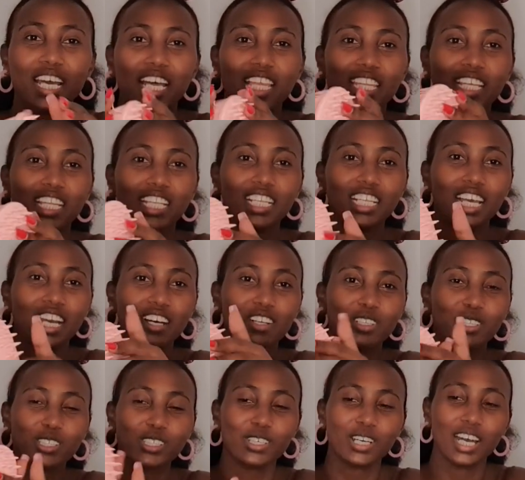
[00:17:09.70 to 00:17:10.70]
And then it
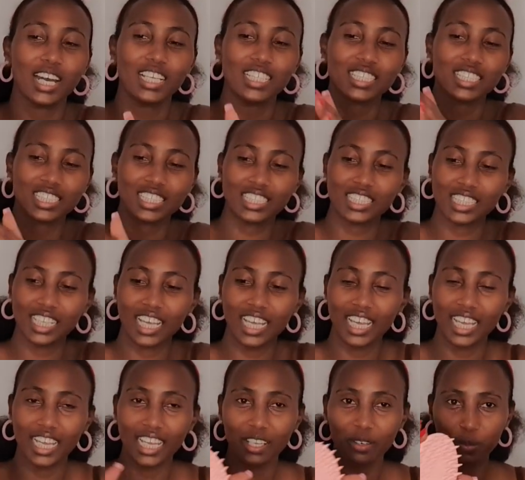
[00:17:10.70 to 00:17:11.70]
also has this
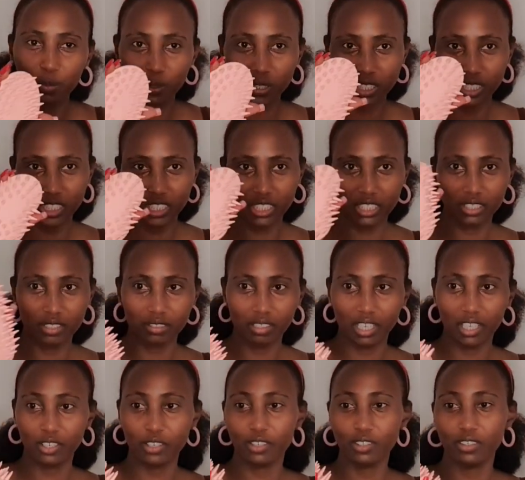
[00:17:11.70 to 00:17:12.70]
side, which I
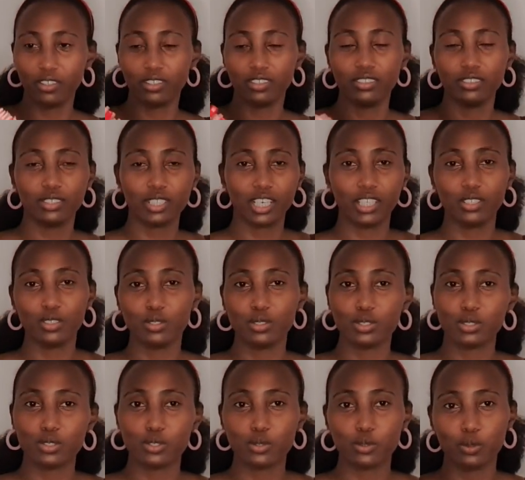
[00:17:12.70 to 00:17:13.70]
don't know, you can
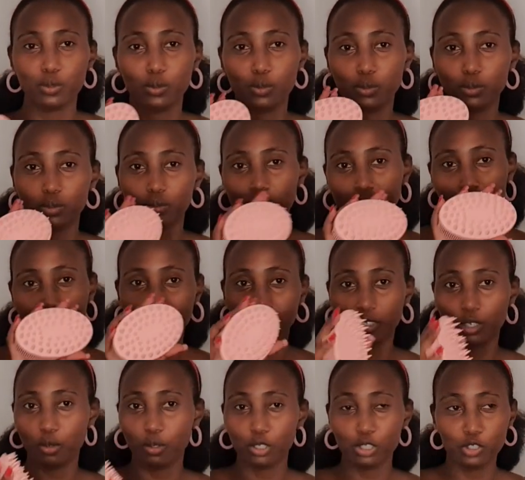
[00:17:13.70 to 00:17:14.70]
use to
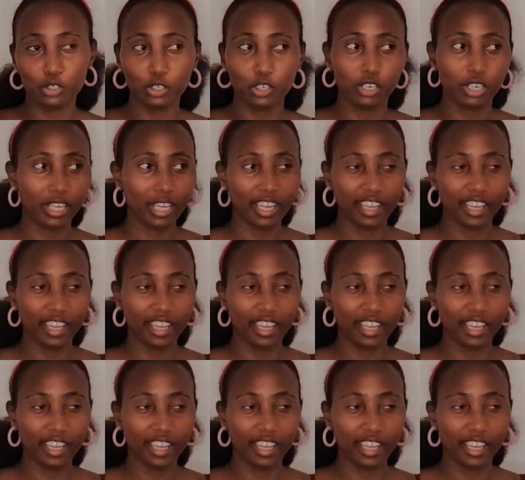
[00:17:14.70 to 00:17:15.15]
wash your hair.